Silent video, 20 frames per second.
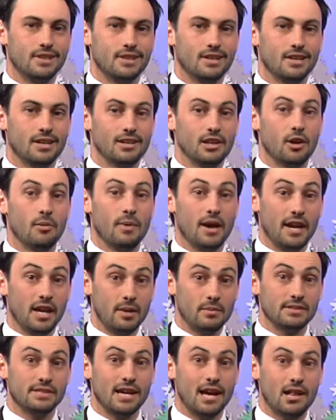Hello, my
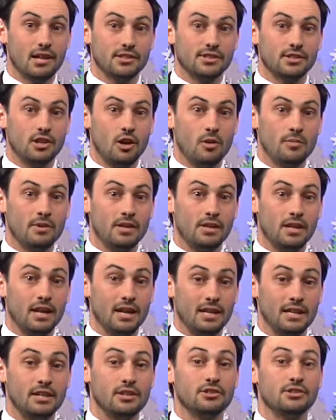name is Alex Altman,
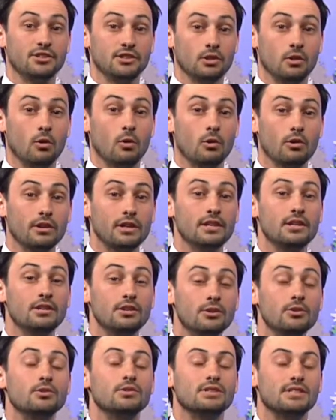and here's your Oregon
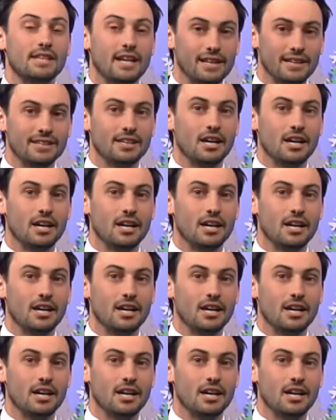News Daily